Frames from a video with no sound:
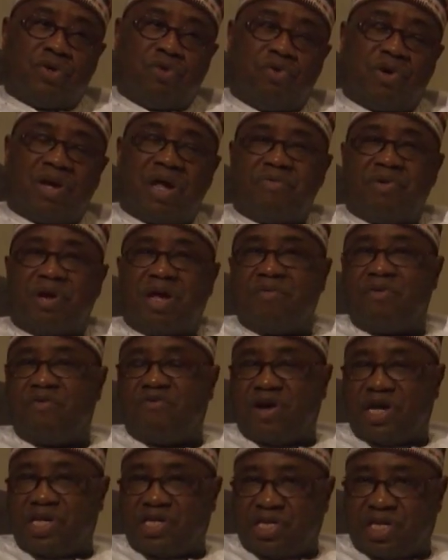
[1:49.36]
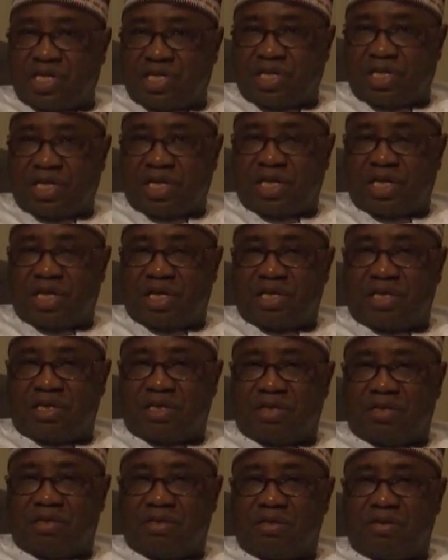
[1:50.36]
When I became a Vice Chancellor
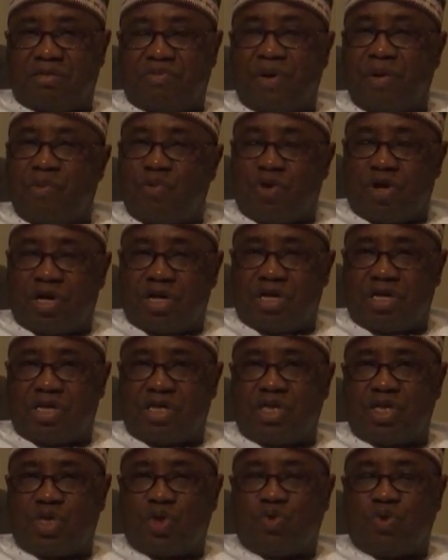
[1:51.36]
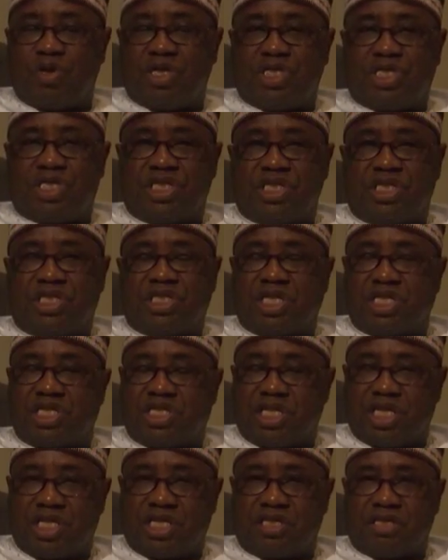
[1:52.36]
in February
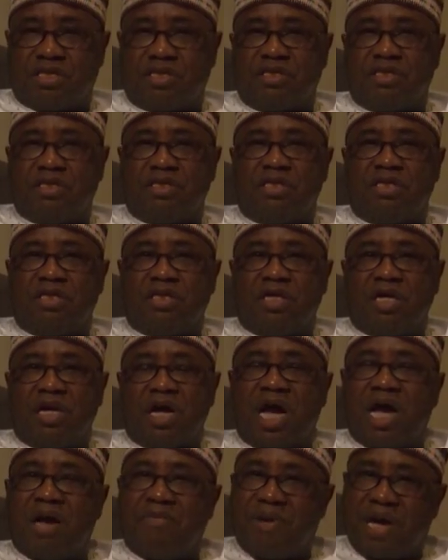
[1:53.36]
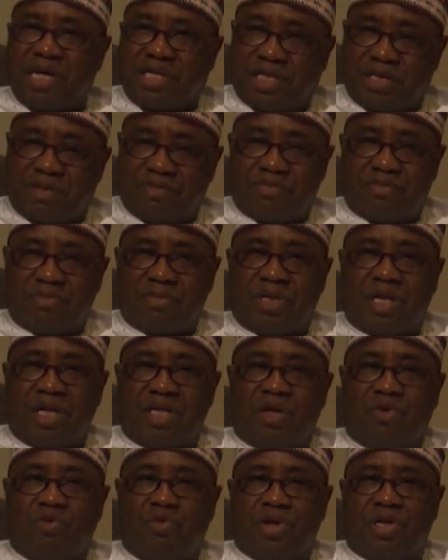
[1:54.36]
2016, I met him
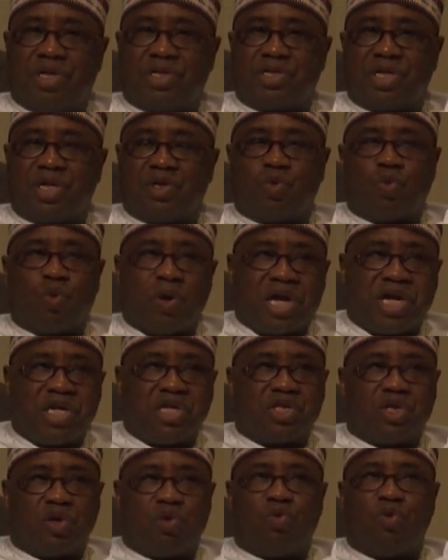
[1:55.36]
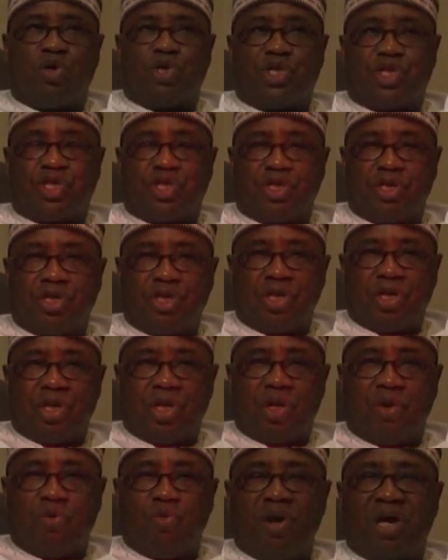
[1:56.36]
and then we discussed ways in which
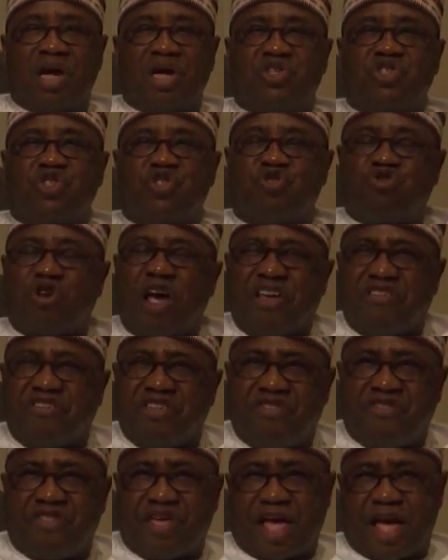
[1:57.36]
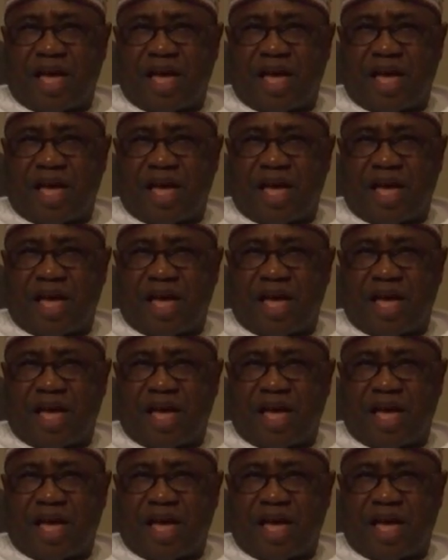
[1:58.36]
we can strengthen the